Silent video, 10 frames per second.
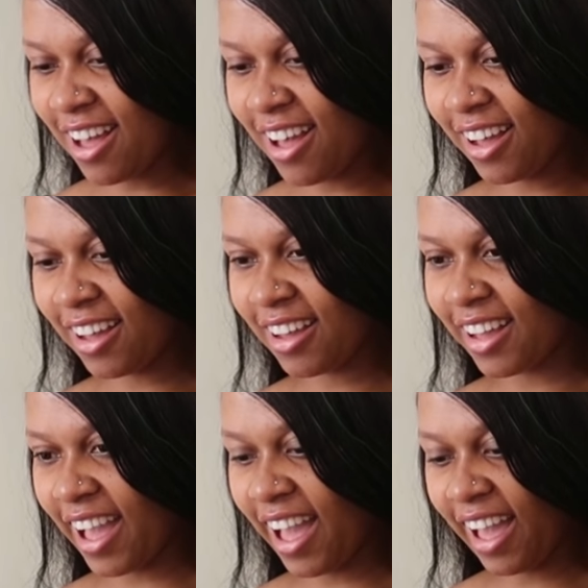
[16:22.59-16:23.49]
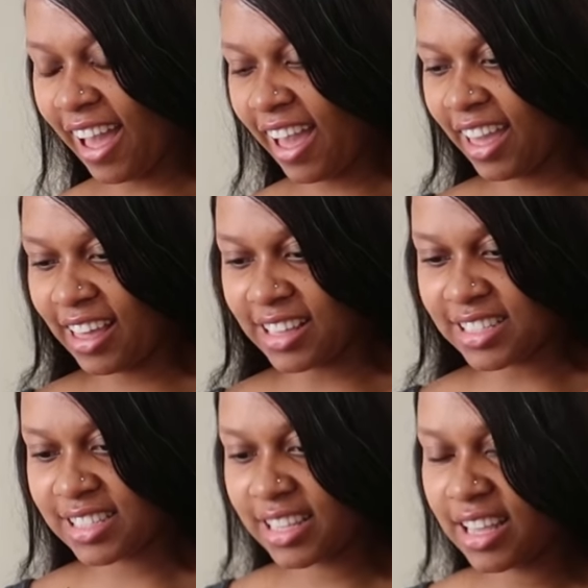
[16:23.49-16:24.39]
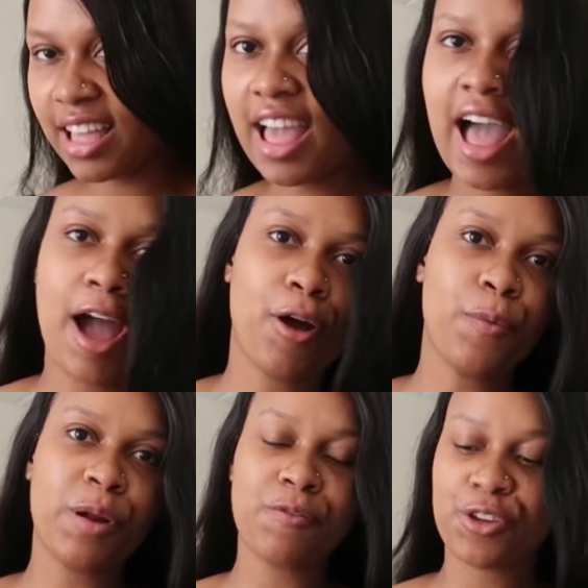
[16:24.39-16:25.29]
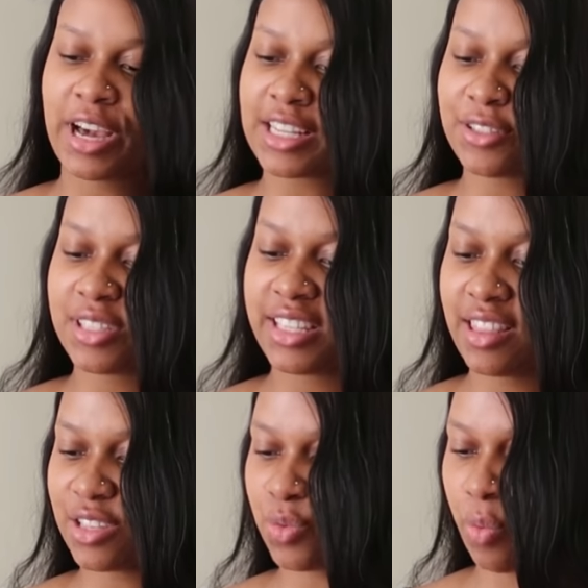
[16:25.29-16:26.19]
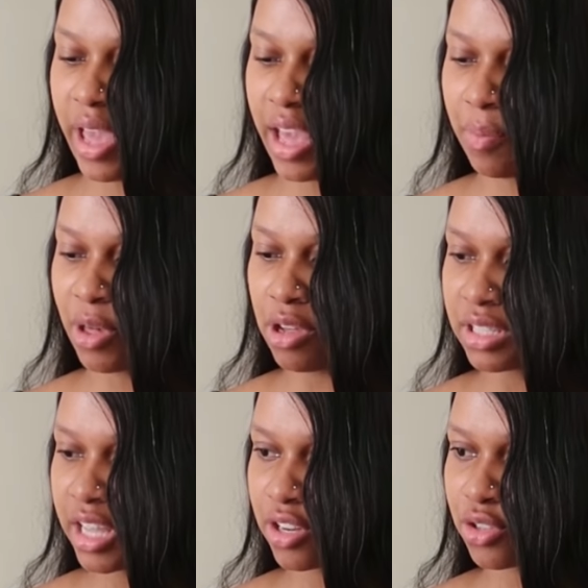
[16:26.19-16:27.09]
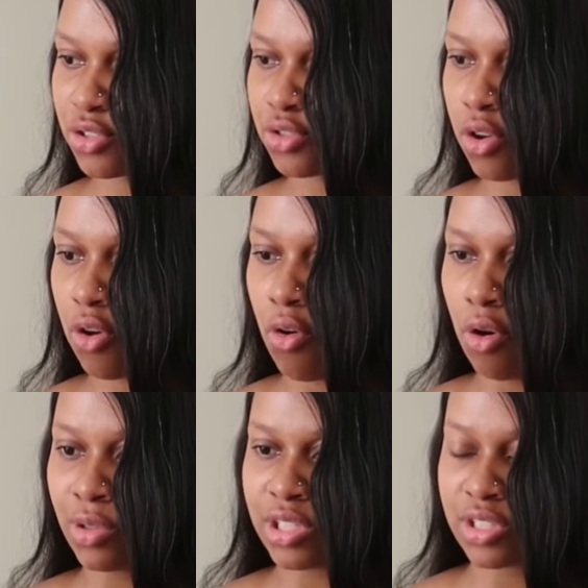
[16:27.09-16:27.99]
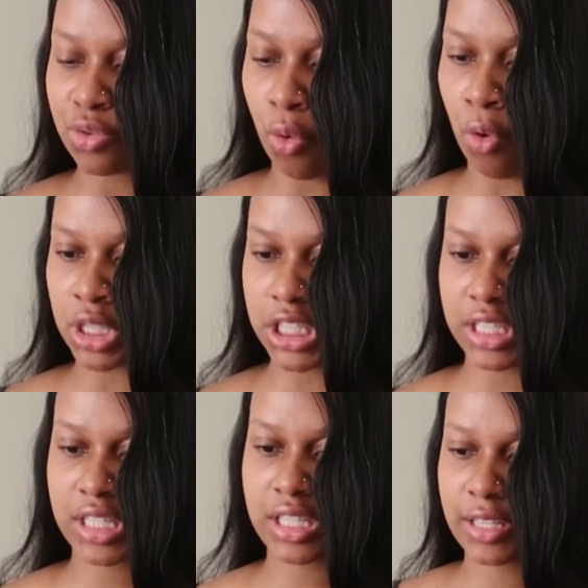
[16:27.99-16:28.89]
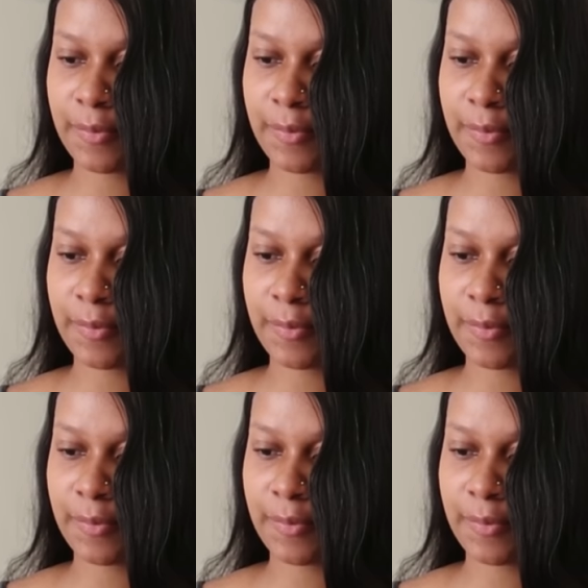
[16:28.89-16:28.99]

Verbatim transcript: Ugh, guys. I can't wait for you guys to see this wig because it is so, oh, this is gorgeous.